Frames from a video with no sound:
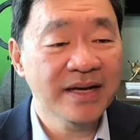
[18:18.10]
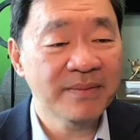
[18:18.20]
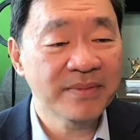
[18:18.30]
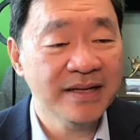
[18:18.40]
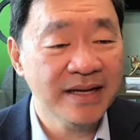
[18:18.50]

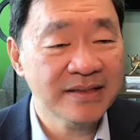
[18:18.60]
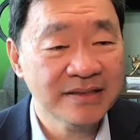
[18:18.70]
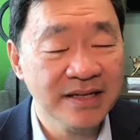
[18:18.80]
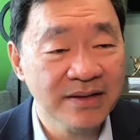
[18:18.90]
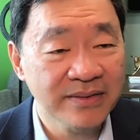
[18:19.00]
up the next
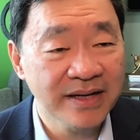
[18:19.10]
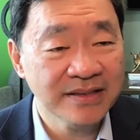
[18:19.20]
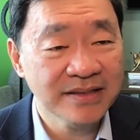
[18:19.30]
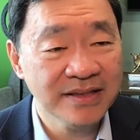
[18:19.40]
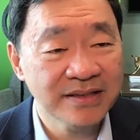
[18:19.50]

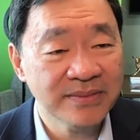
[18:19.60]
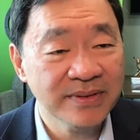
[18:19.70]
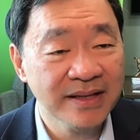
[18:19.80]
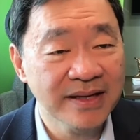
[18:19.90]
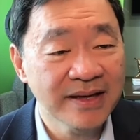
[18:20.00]
generation. It's
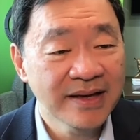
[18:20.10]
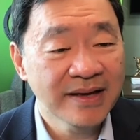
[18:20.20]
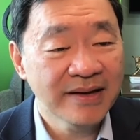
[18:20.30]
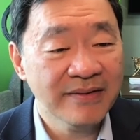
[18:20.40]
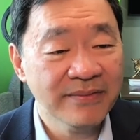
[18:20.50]
really
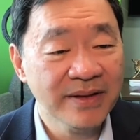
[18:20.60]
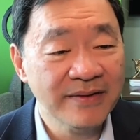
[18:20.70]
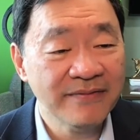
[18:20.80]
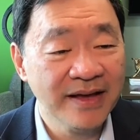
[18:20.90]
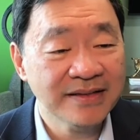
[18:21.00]
really
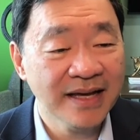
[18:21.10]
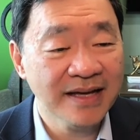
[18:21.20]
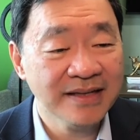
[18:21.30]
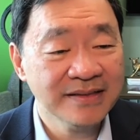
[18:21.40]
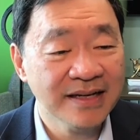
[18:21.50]

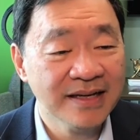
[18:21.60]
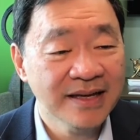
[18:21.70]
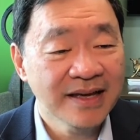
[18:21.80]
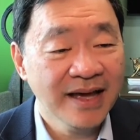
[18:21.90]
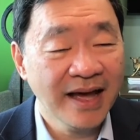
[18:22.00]
fantastic.
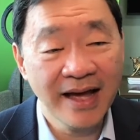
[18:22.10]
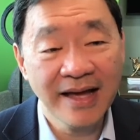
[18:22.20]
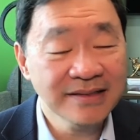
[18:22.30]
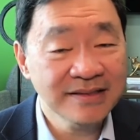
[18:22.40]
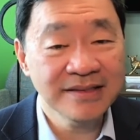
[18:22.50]

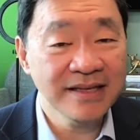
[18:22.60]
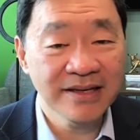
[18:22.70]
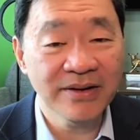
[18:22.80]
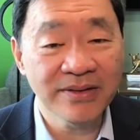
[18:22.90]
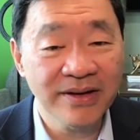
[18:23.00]
As a
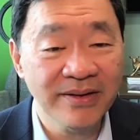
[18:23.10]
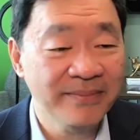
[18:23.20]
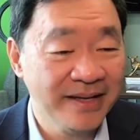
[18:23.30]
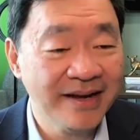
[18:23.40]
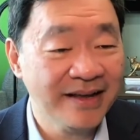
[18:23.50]
CEO, though, I
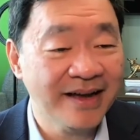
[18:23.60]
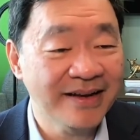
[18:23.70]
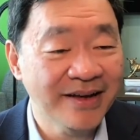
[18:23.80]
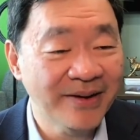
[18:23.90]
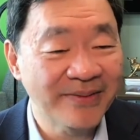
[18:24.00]
mean,
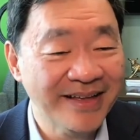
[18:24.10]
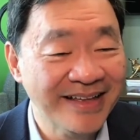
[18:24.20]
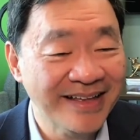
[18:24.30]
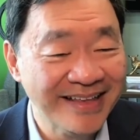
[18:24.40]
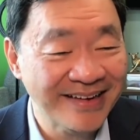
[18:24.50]
I know,
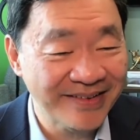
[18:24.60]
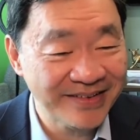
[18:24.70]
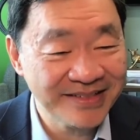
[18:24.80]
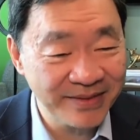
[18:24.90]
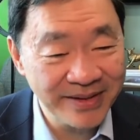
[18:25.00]
it, you know, you
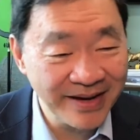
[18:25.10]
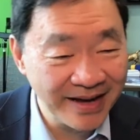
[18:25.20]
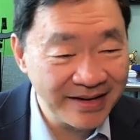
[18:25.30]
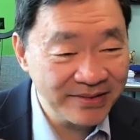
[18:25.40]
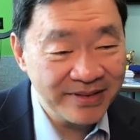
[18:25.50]
say, we
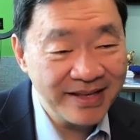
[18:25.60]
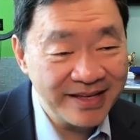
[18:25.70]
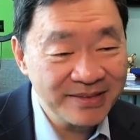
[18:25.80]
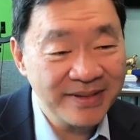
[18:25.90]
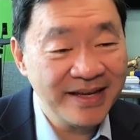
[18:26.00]
got to do
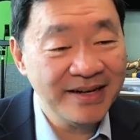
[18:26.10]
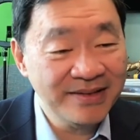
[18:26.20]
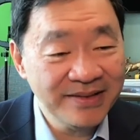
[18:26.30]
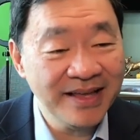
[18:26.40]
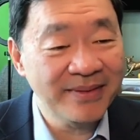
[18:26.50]
this, we got to
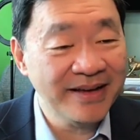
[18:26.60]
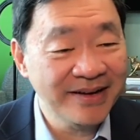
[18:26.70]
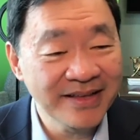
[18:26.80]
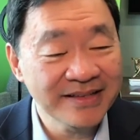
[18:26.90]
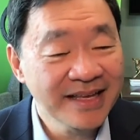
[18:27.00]
do that, we got
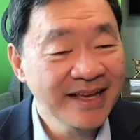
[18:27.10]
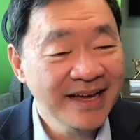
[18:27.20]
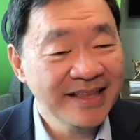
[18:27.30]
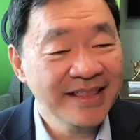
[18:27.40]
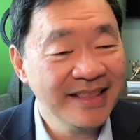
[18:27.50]
to do this.
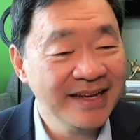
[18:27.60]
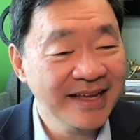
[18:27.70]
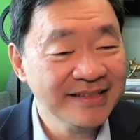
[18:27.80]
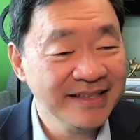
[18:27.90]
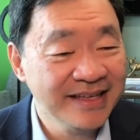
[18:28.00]
And then the
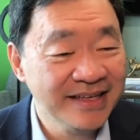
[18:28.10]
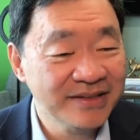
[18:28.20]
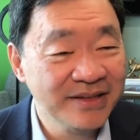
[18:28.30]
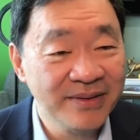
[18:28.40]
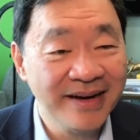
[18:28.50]
next thing
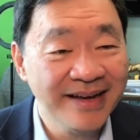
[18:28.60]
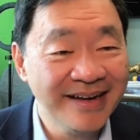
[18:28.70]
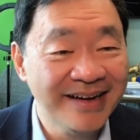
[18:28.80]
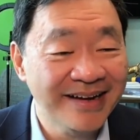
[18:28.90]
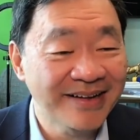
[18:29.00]
is, all right,
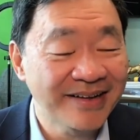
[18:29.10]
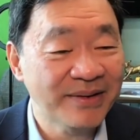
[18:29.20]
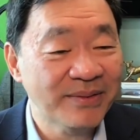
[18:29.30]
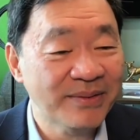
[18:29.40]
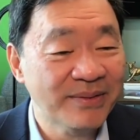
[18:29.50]

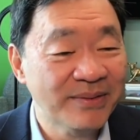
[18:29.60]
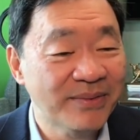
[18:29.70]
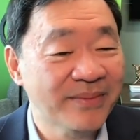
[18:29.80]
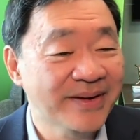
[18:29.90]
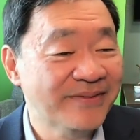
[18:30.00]
where are we
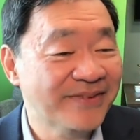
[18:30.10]
going to find the